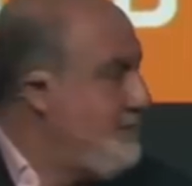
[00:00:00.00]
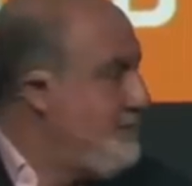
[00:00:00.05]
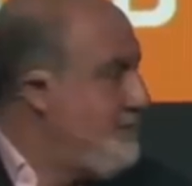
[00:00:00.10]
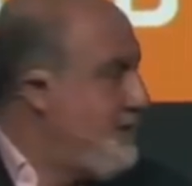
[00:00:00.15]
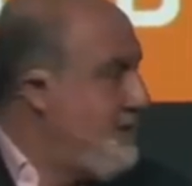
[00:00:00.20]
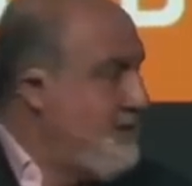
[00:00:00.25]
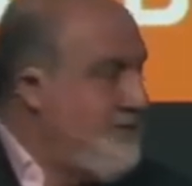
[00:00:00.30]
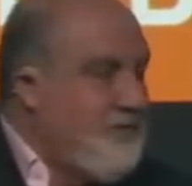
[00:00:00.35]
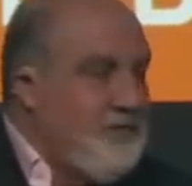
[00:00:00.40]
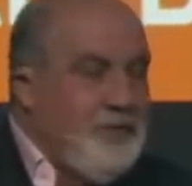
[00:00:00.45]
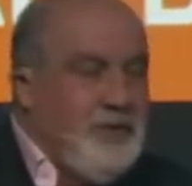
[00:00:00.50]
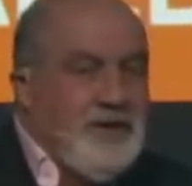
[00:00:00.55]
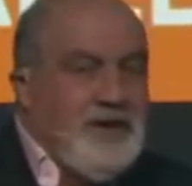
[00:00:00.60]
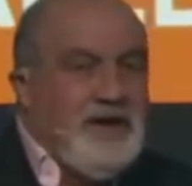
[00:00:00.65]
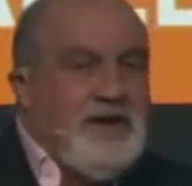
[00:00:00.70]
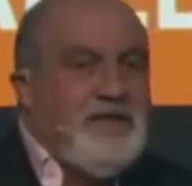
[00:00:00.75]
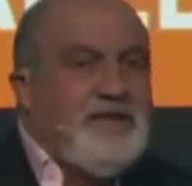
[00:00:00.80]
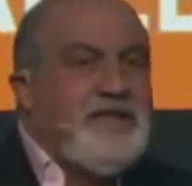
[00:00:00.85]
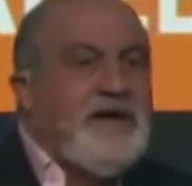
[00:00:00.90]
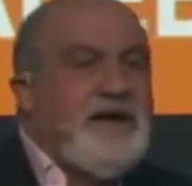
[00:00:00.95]
But if you look
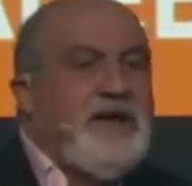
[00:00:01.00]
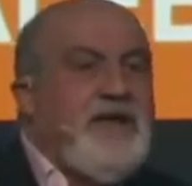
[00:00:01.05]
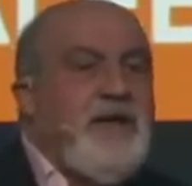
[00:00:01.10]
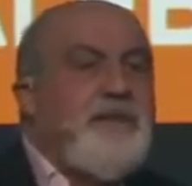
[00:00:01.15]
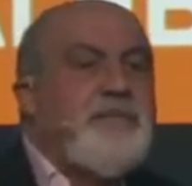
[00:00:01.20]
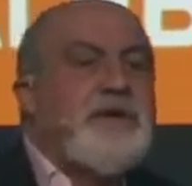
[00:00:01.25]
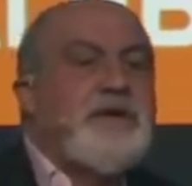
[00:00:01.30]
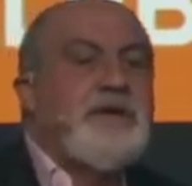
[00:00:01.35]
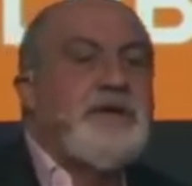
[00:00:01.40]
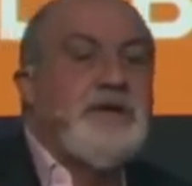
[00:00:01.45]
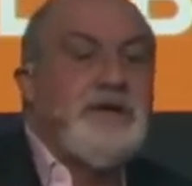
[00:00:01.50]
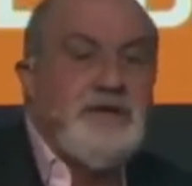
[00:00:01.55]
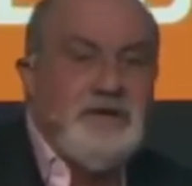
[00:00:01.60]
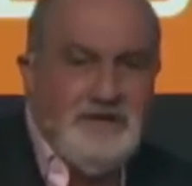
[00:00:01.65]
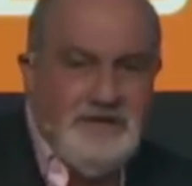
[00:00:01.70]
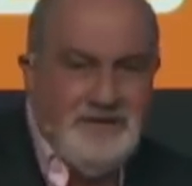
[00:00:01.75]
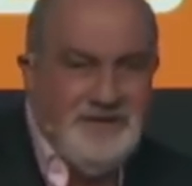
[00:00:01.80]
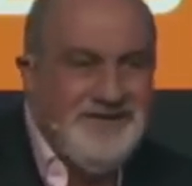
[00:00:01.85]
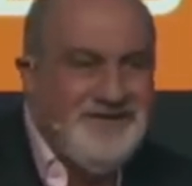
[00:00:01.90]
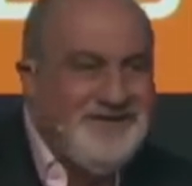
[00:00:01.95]
at it
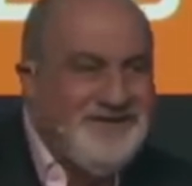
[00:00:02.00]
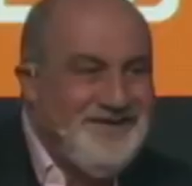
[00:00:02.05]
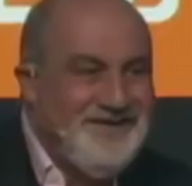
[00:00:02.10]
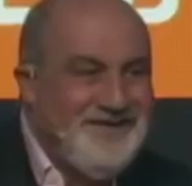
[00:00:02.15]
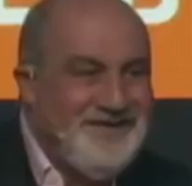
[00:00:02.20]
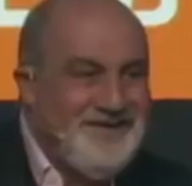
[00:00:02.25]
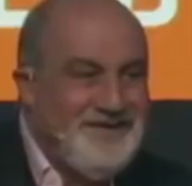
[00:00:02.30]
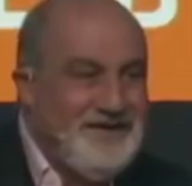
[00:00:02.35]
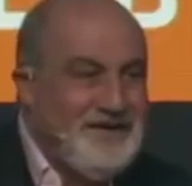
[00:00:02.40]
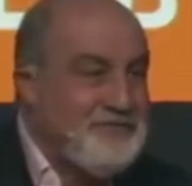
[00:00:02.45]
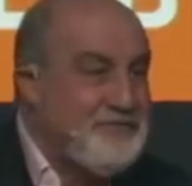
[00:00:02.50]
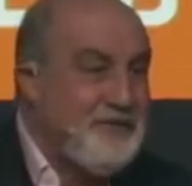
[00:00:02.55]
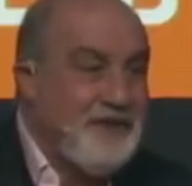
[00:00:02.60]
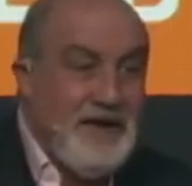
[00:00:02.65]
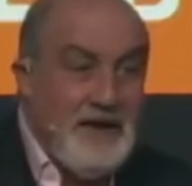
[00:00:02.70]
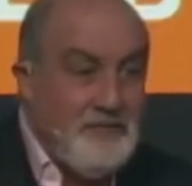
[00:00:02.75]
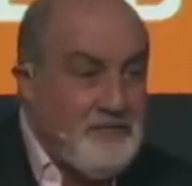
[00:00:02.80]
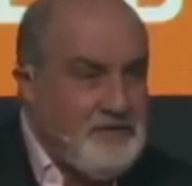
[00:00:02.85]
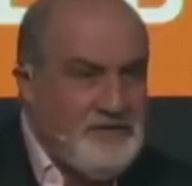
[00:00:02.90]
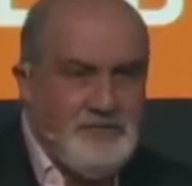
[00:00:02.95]
dynamically, that's
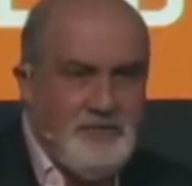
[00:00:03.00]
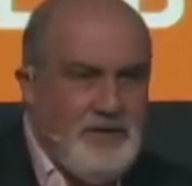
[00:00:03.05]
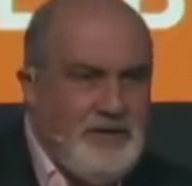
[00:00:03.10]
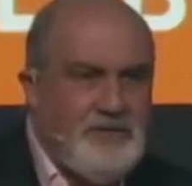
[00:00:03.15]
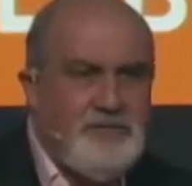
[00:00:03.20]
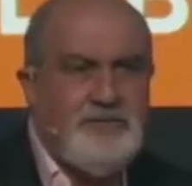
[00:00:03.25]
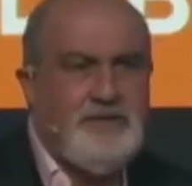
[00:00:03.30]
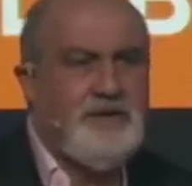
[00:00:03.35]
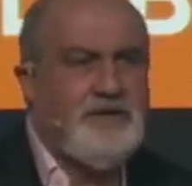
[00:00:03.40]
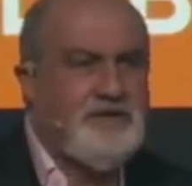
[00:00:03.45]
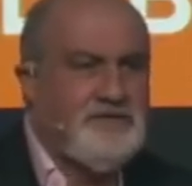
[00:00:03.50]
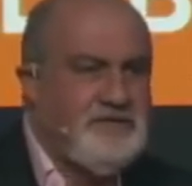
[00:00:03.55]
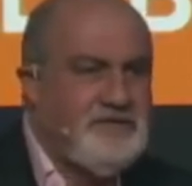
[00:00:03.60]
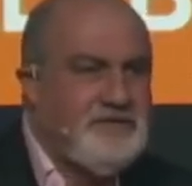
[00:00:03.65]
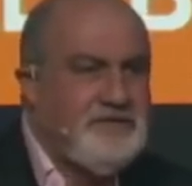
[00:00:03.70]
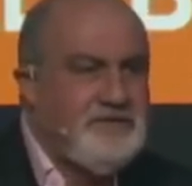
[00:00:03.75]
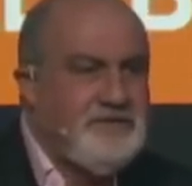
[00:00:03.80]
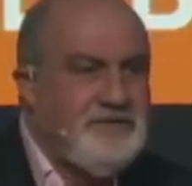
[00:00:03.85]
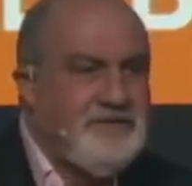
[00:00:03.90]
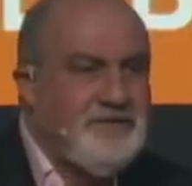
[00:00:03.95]
what every trader
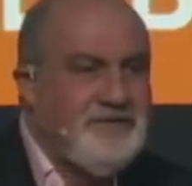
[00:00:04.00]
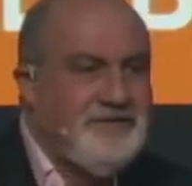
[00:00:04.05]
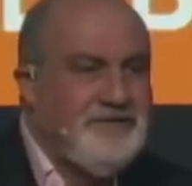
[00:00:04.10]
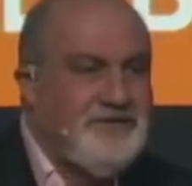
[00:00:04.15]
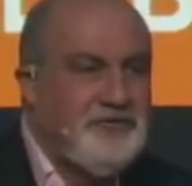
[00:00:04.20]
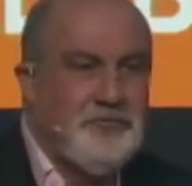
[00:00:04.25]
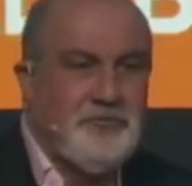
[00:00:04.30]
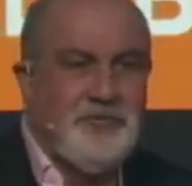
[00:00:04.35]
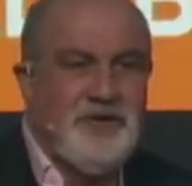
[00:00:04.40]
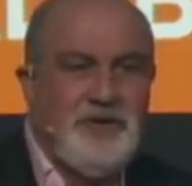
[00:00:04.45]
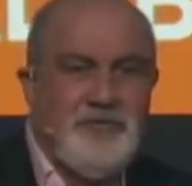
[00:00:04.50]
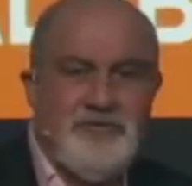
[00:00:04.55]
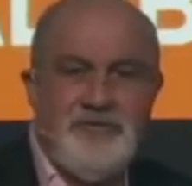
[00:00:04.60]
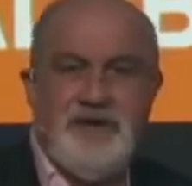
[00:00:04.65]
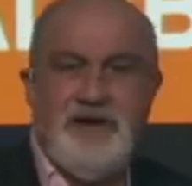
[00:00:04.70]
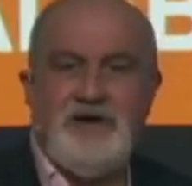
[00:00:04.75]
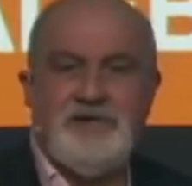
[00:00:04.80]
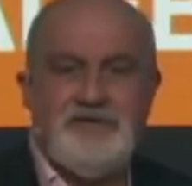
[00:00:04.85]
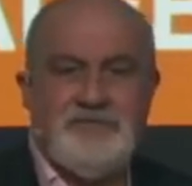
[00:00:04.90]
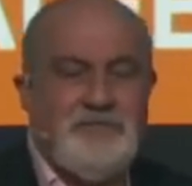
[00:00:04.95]
does. You play with
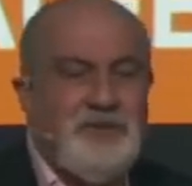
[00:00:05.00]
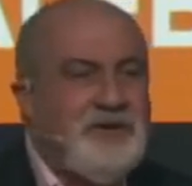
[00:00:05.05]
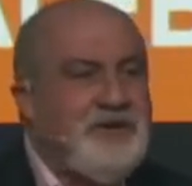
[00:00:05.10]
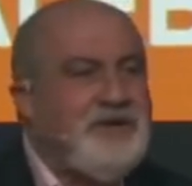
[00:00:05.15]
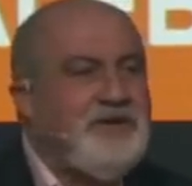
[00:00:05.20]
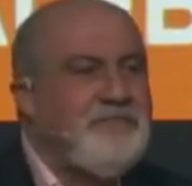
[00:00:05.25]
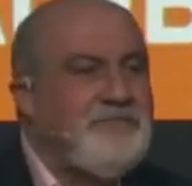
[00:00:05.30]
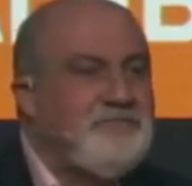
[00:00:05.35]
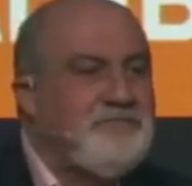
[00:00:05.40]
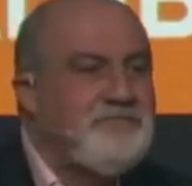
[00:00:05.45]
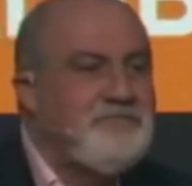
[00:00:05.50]
the house money.